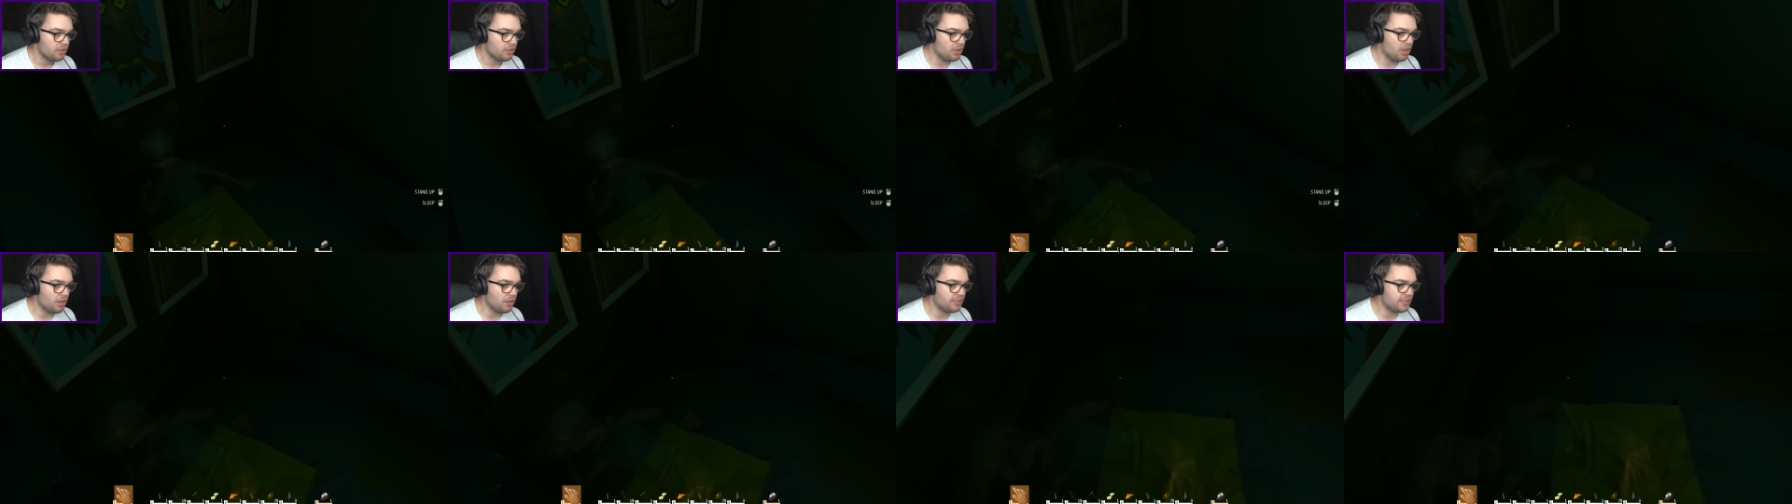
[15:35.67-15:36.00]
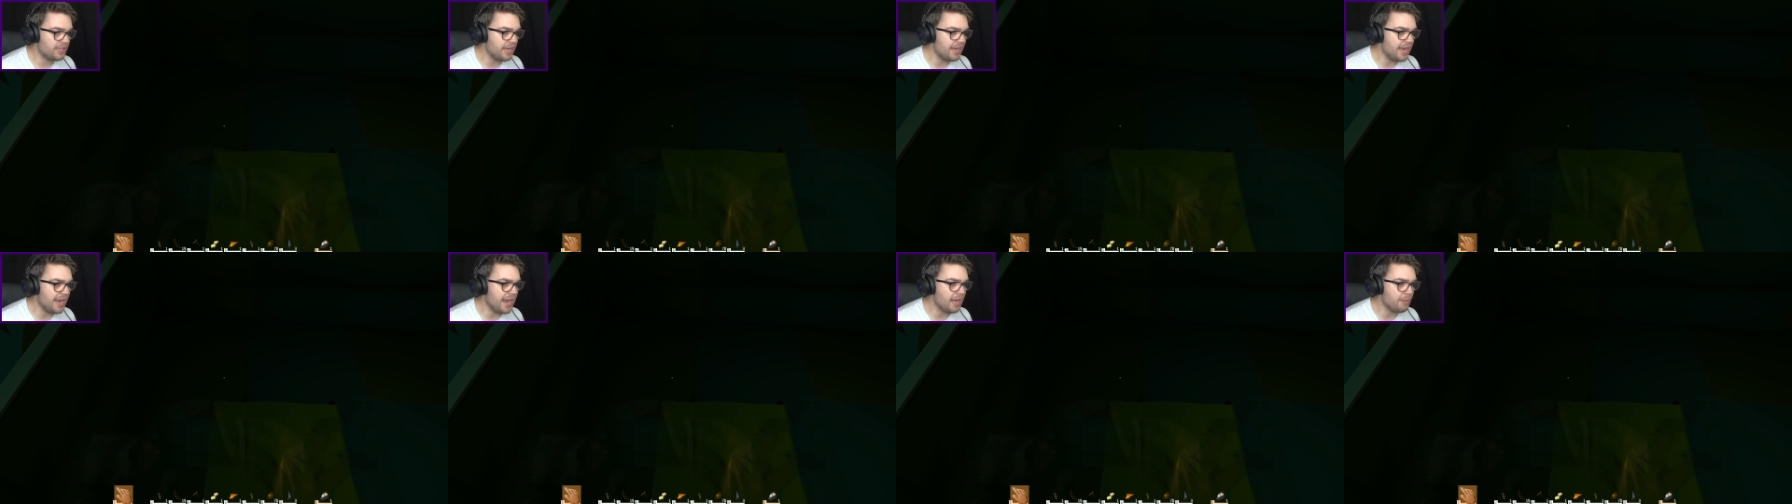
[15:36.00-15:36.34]
Oh,
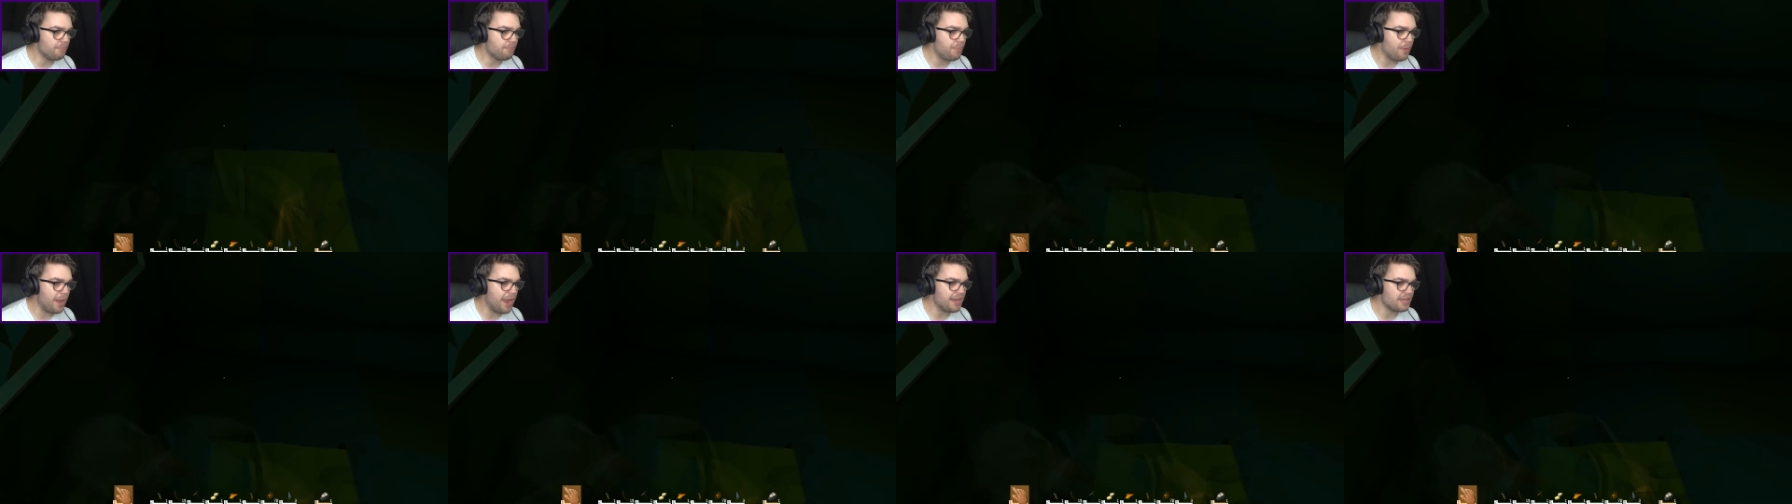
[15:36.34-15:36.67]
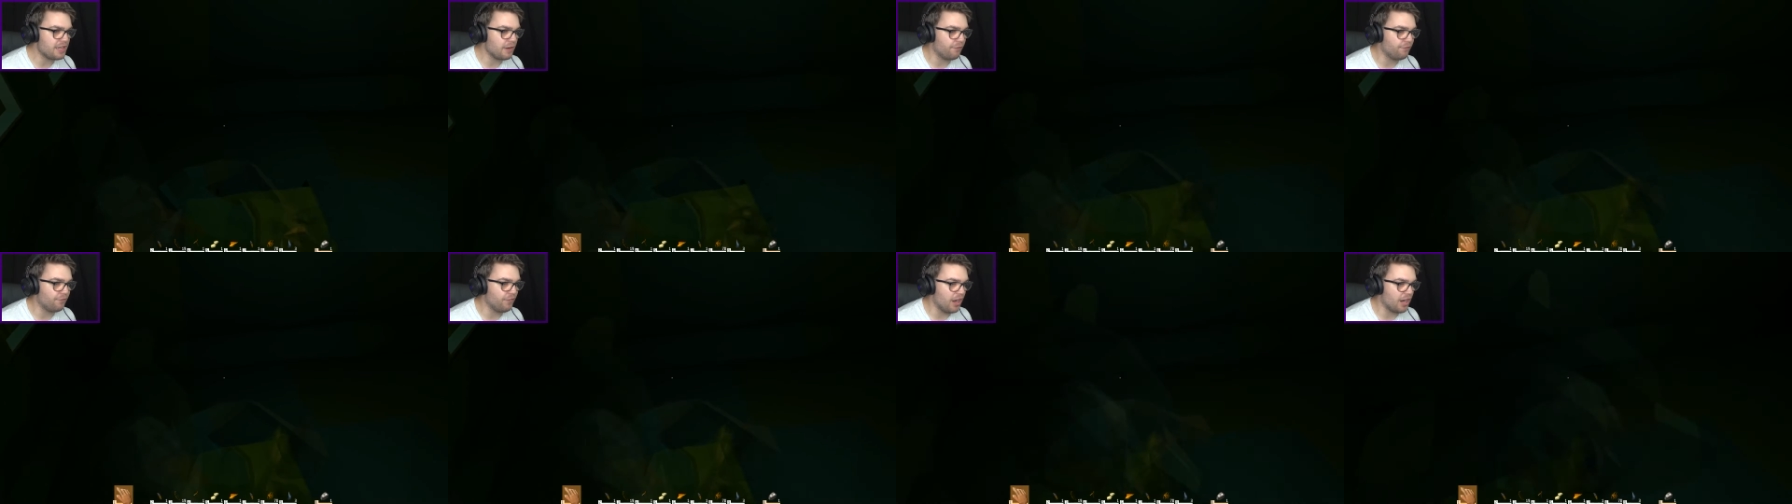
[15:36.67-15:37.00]
get out of bed,
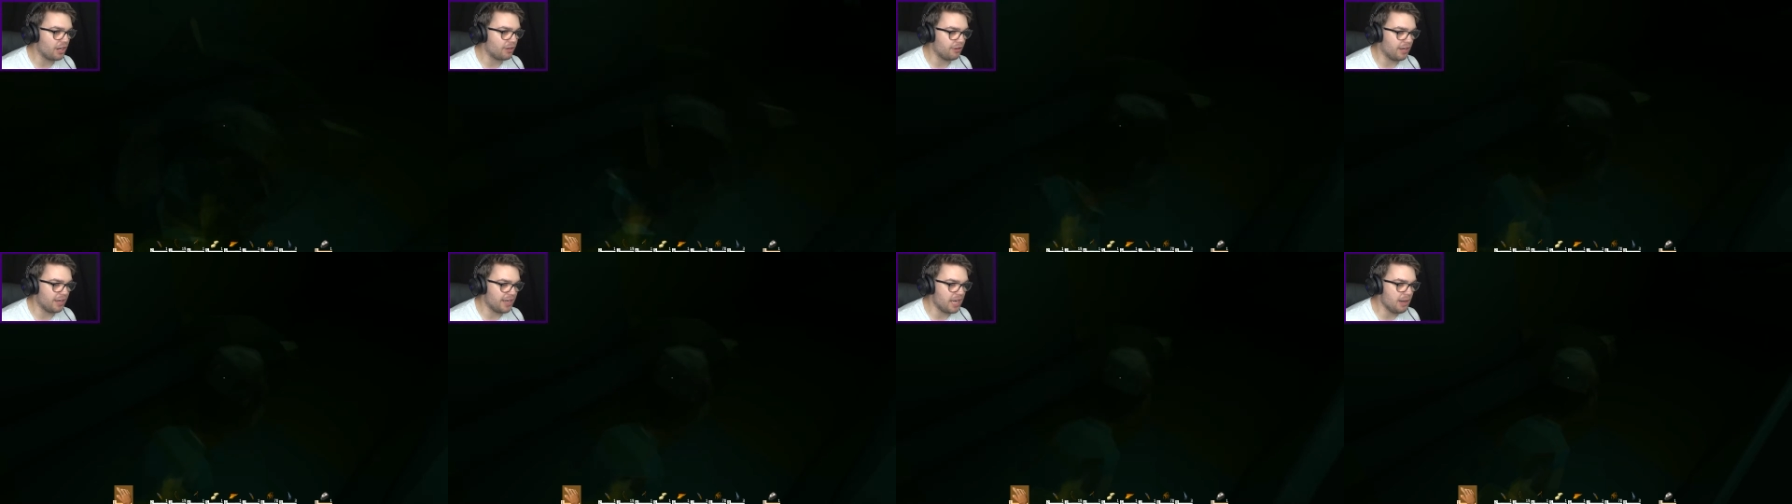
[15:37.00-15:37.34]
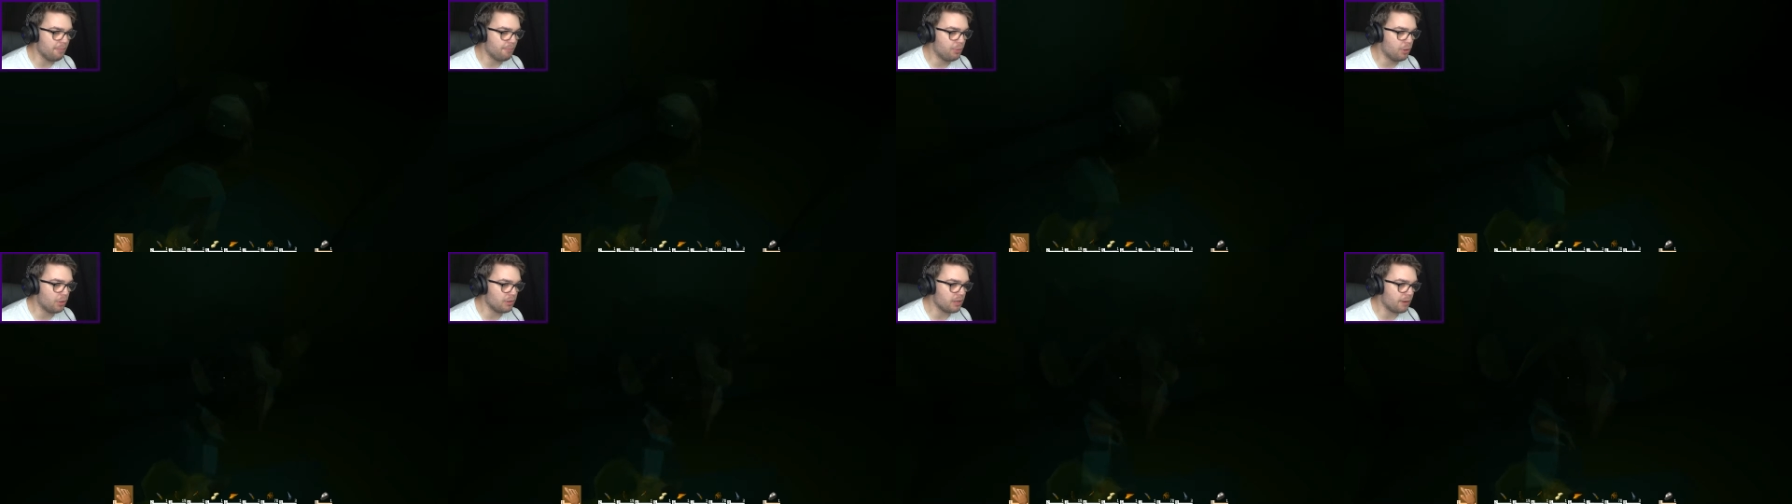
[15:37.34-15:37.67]
you fucker. I need to
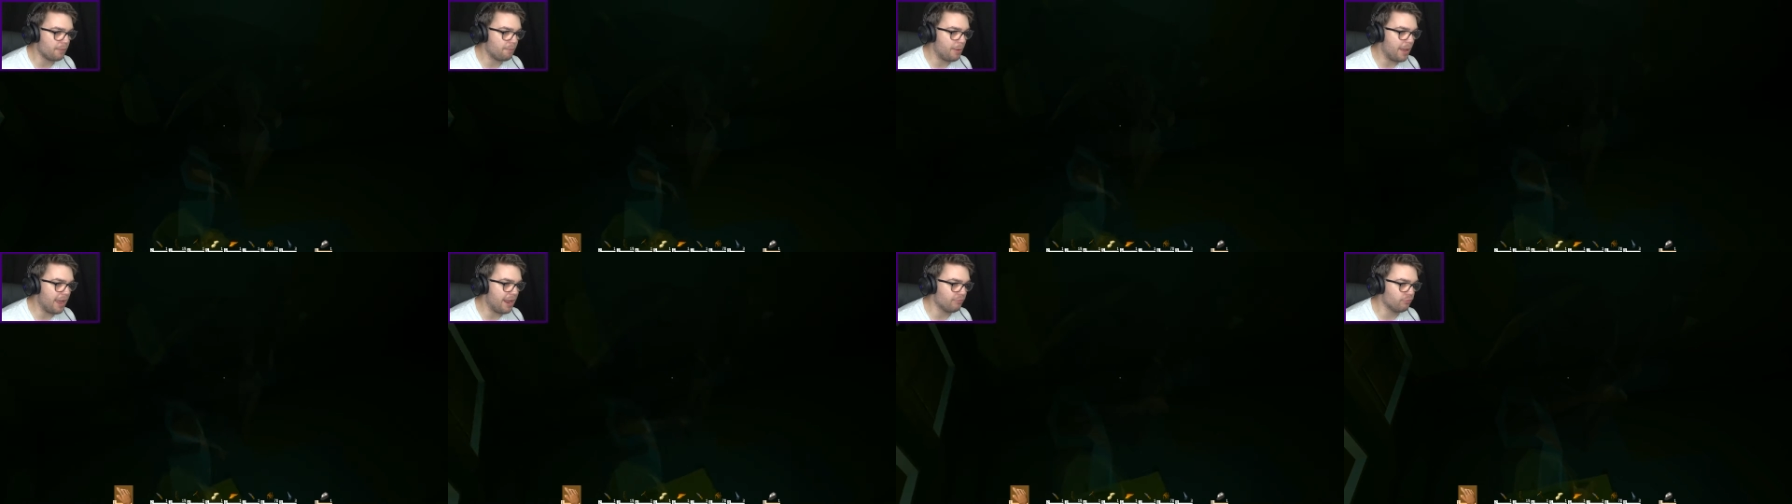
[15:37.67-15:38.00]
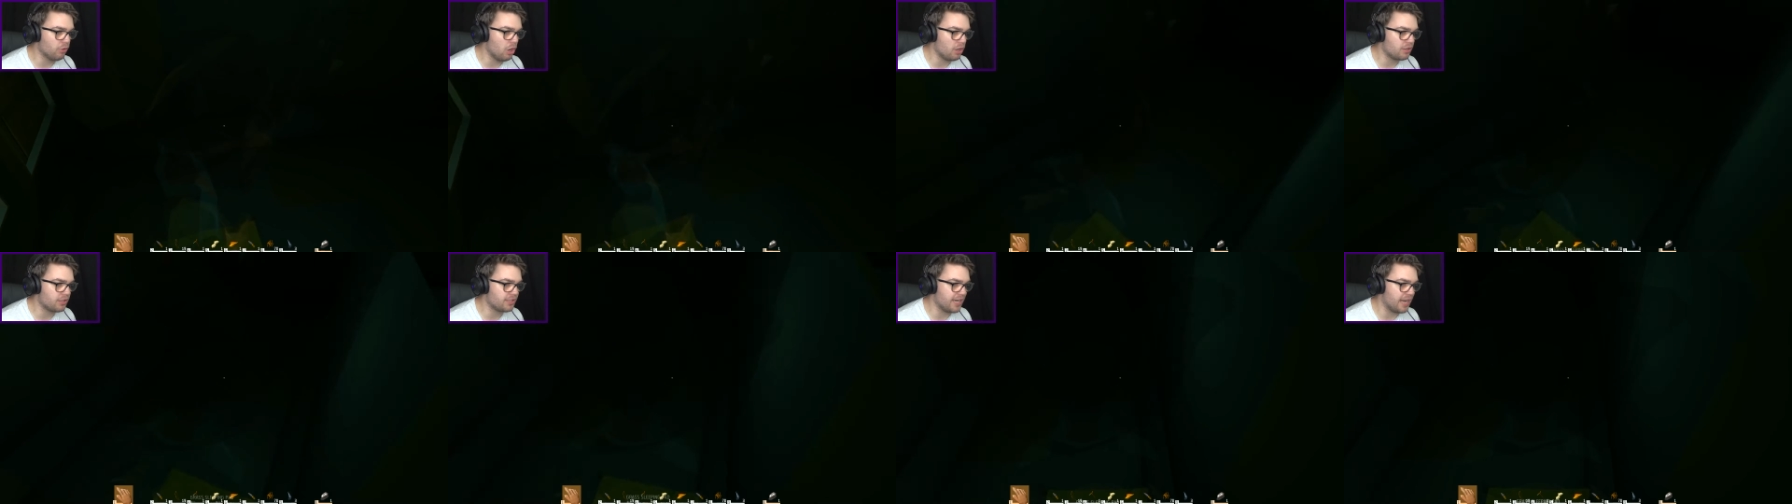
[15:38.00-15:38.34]
put your pet
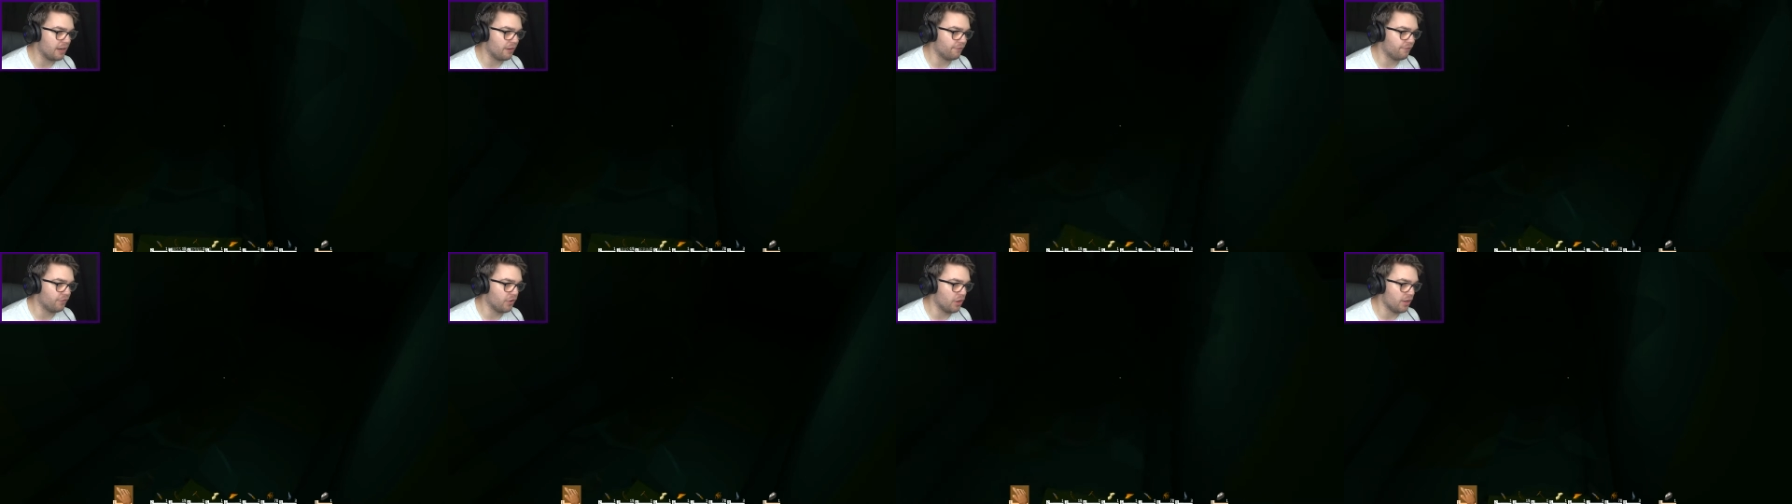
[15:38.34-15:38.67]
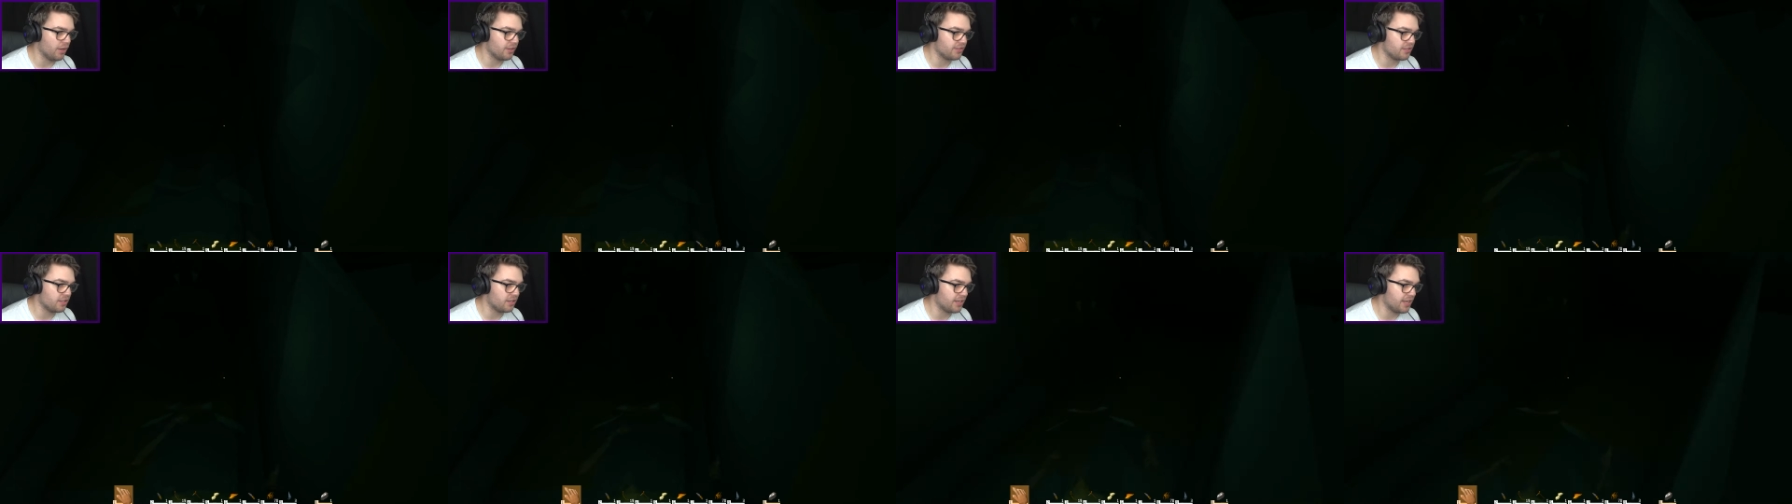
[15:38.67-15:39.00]
rock down
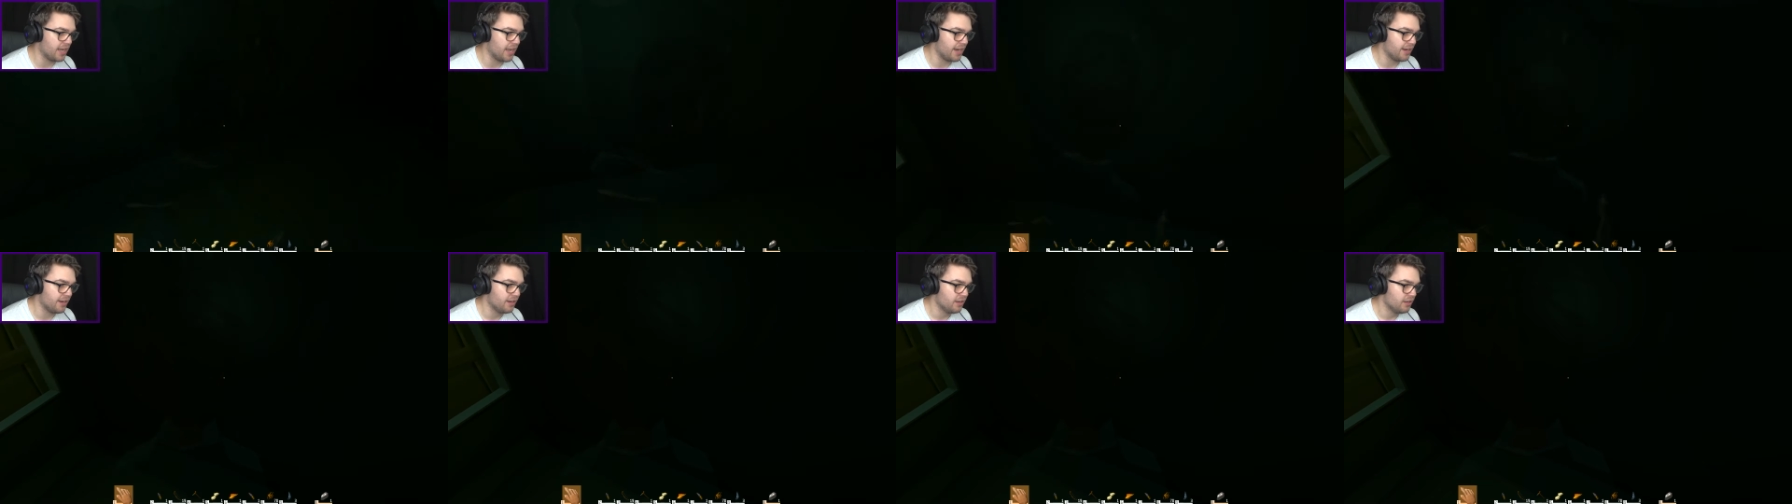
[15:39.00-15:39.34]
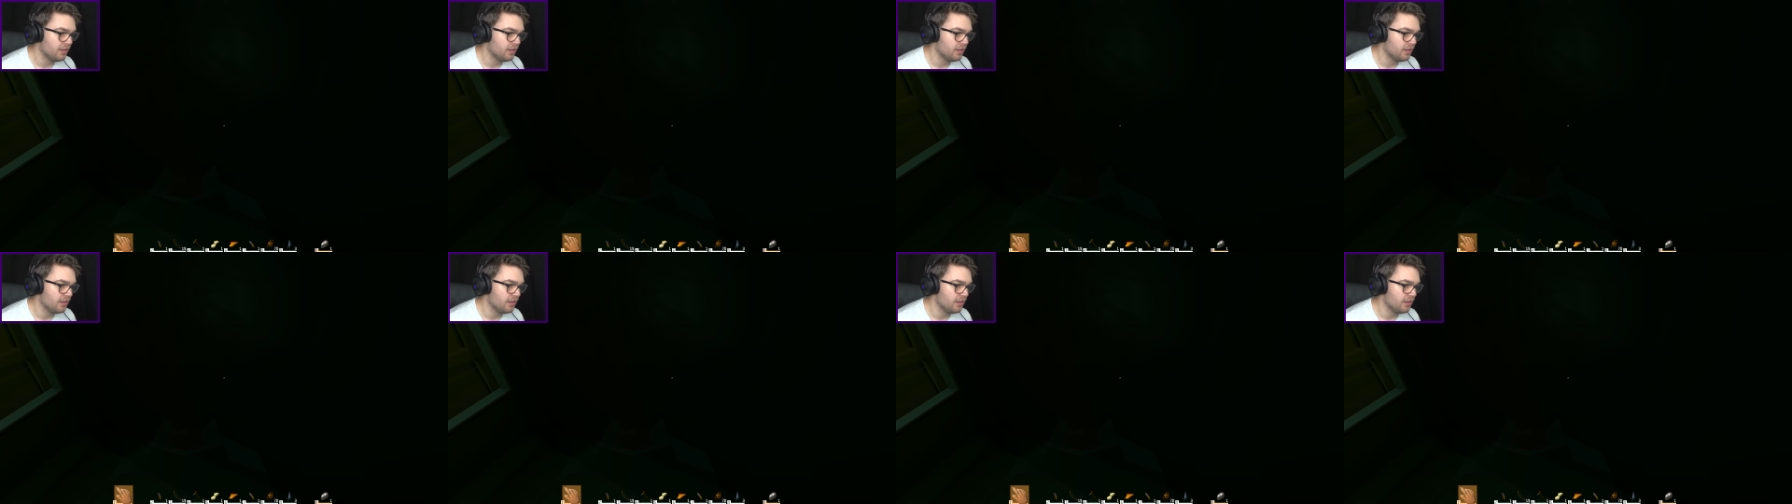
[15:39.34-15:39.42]
first. Okay.